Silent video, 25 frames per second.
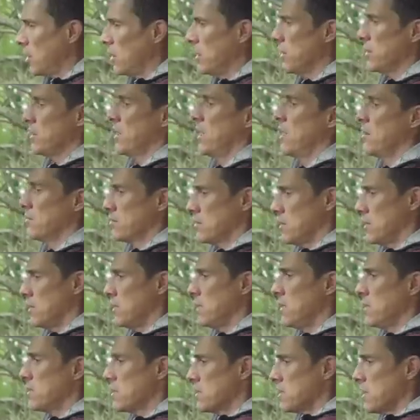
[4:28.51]
tight though, so
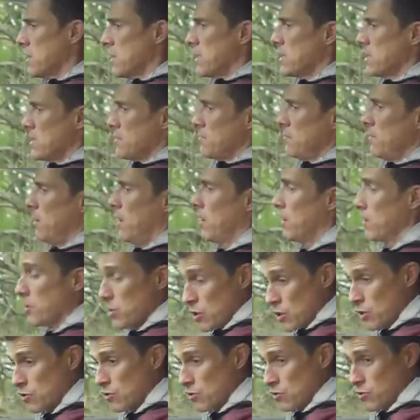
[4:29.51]
this seat is in my
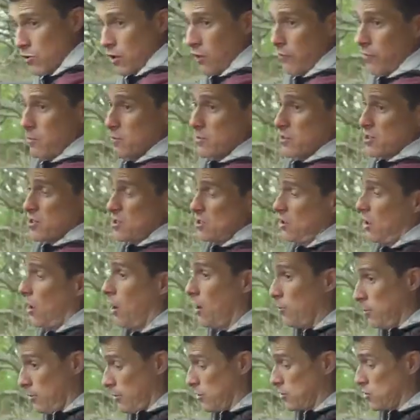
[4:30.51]
usual driving position.
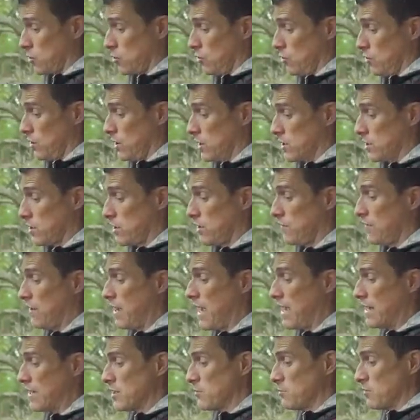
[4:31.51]
I'm not the tallest, so if
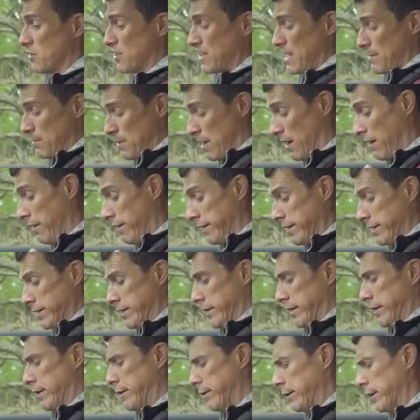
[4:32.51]
you had someone sat behind
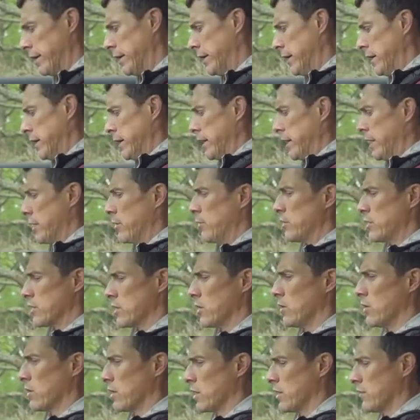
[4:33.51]
you who
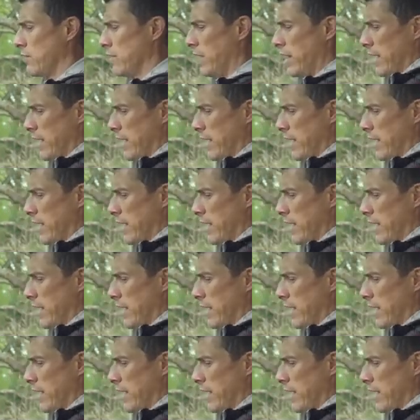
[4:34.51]
is long of